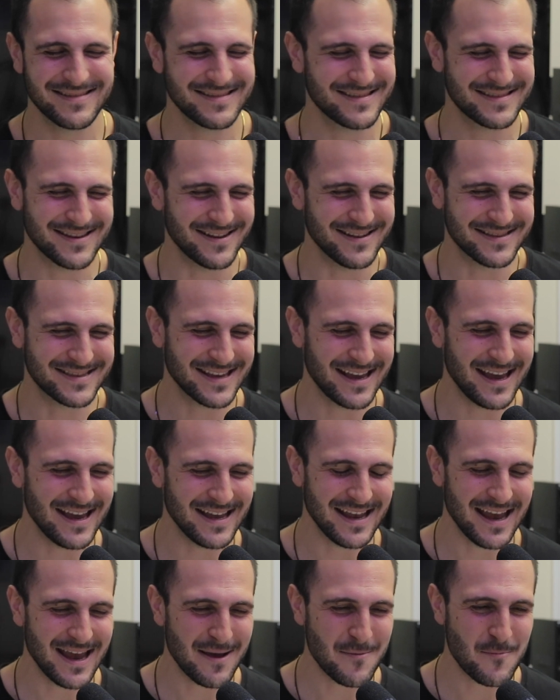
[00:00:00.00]
So
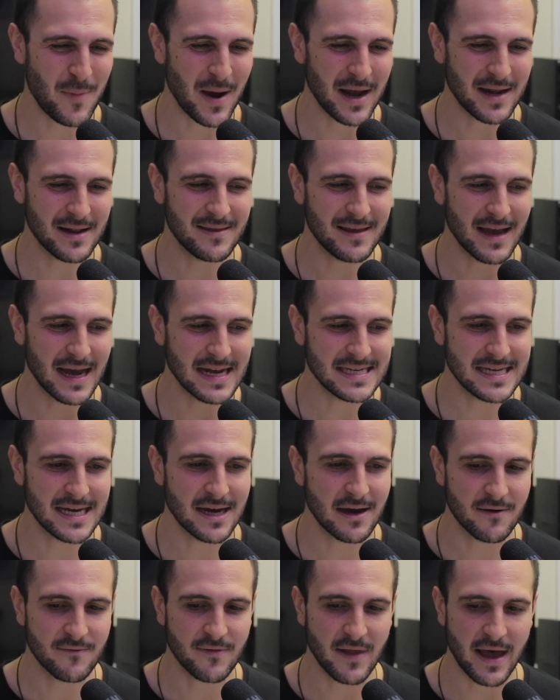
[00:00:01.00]
but the
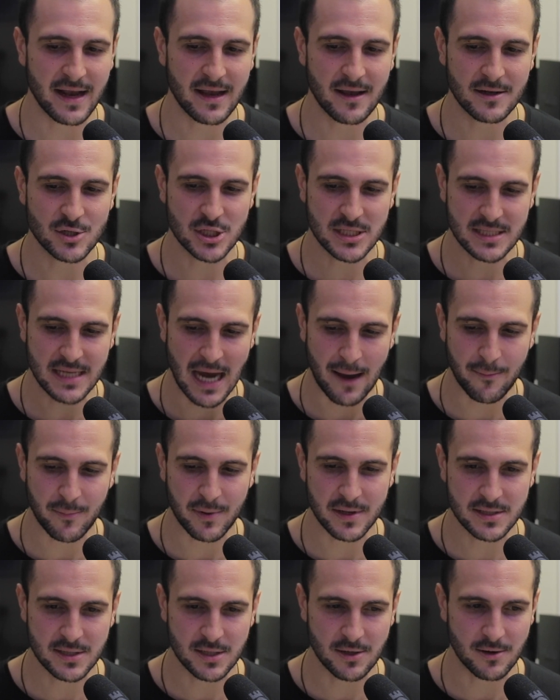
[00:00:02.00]
idea of like just tap
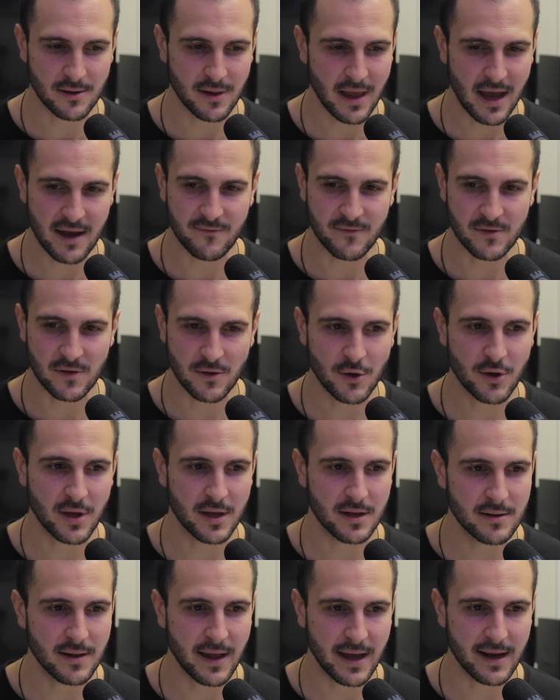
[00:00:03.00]
into your life and look
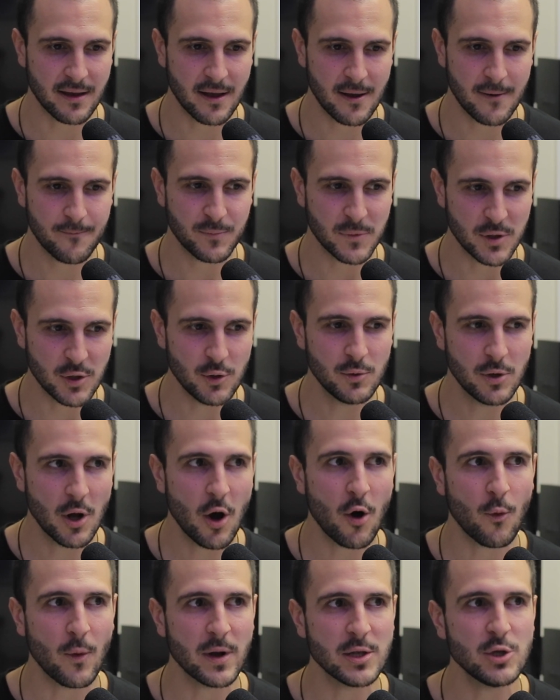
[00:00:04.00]
at like, you
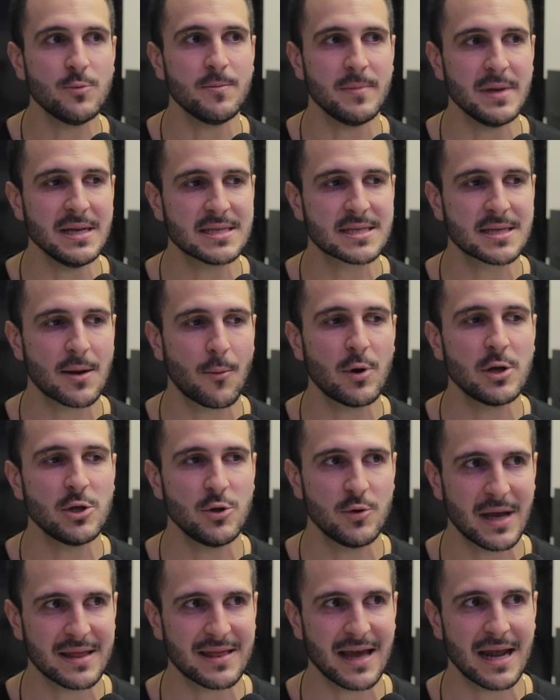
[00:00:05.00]
know, when you meet someone,
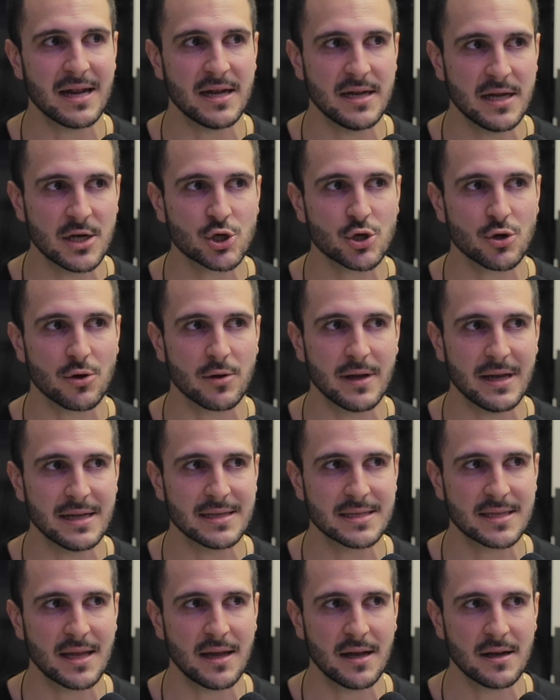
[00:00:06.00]
you get that initial
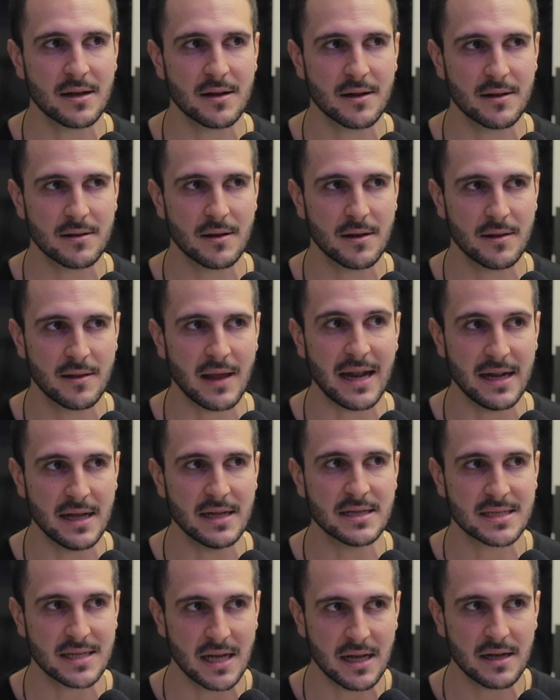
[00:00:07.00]
instinct, that
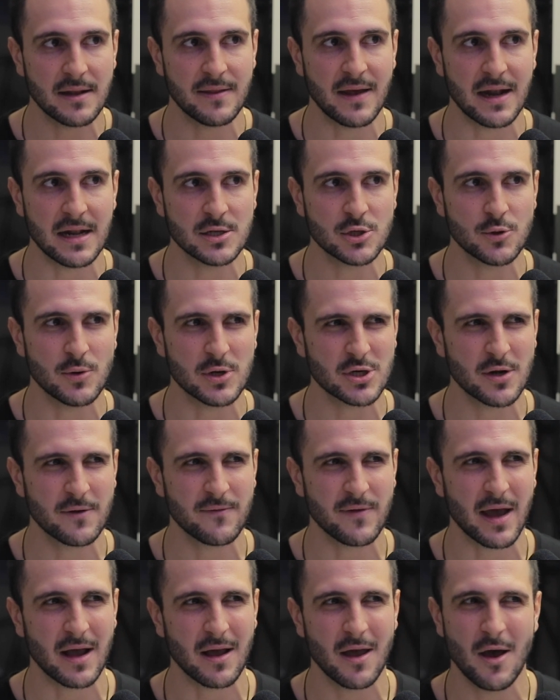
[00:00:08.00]
instinct and that intuition
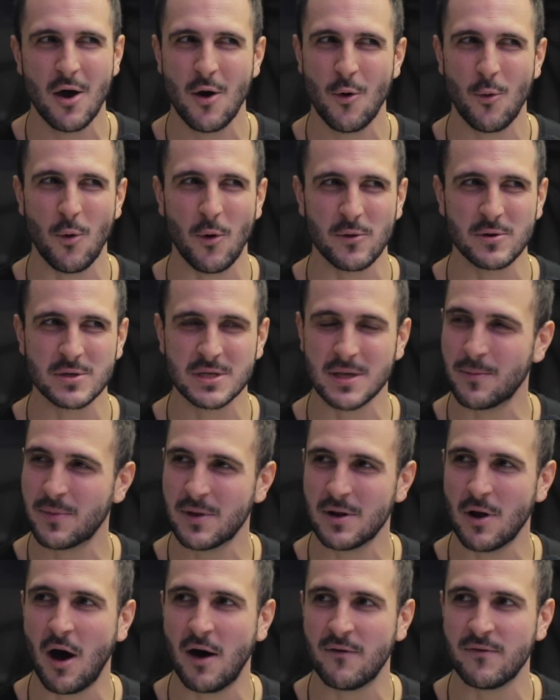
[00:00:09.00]
of like, well, there's
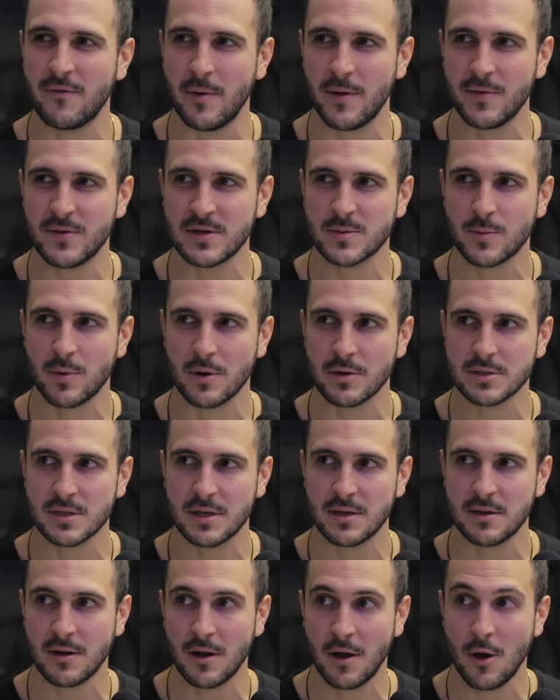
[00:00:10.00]
something off about this
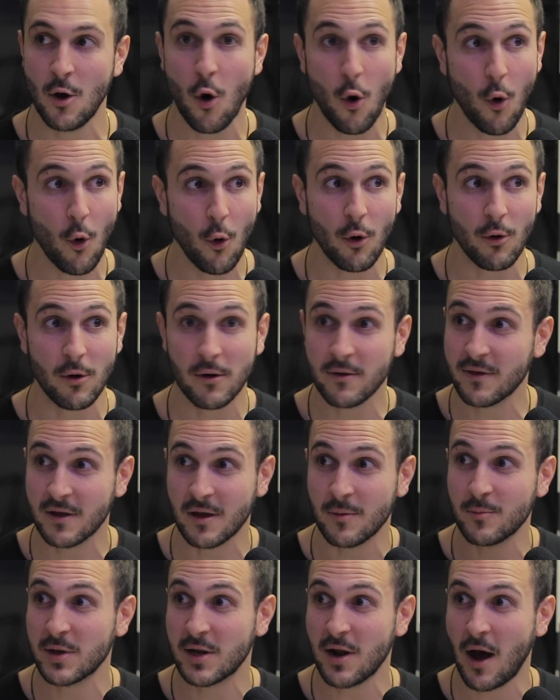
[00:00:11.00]
person, or the
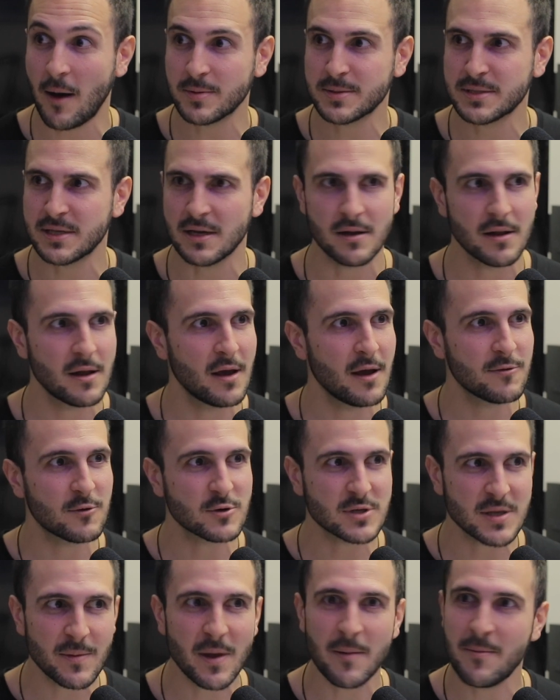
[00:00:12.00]
complete opposite.
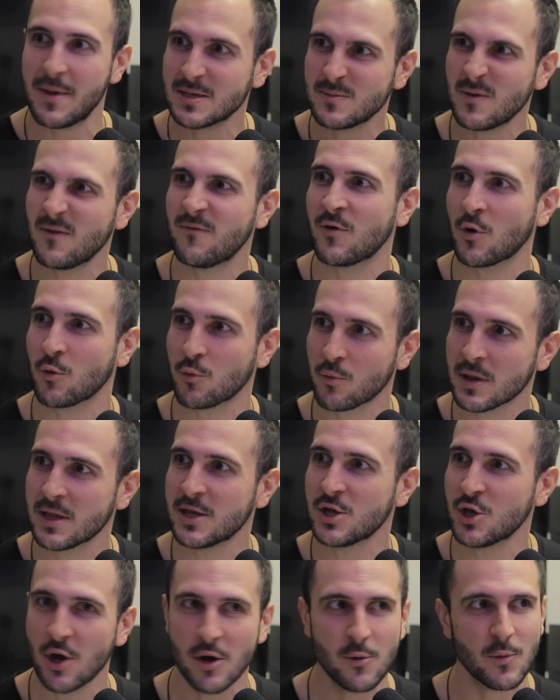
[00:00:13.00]
There's something that makes me feel
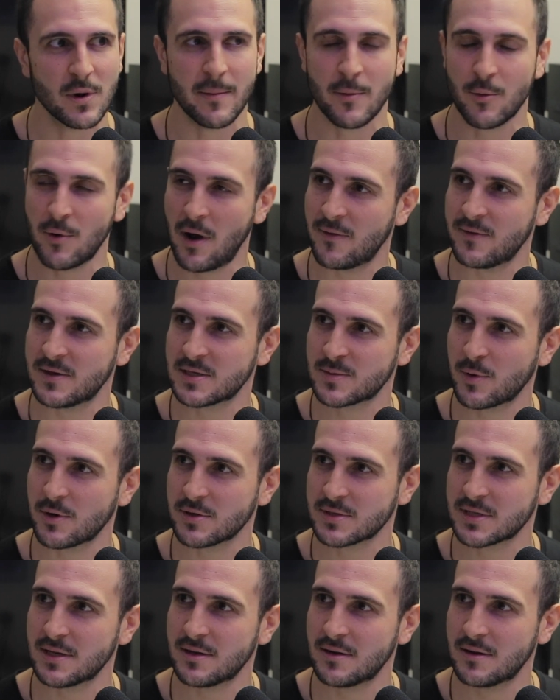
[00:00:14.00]
really good when I'm around this
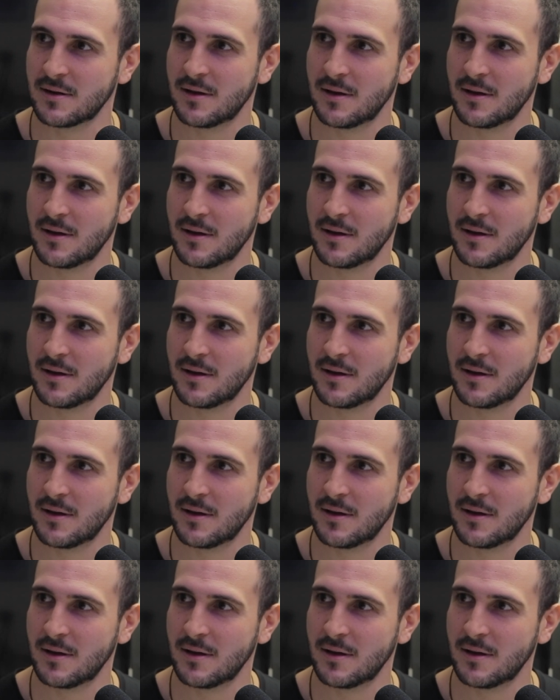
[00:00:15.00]
person.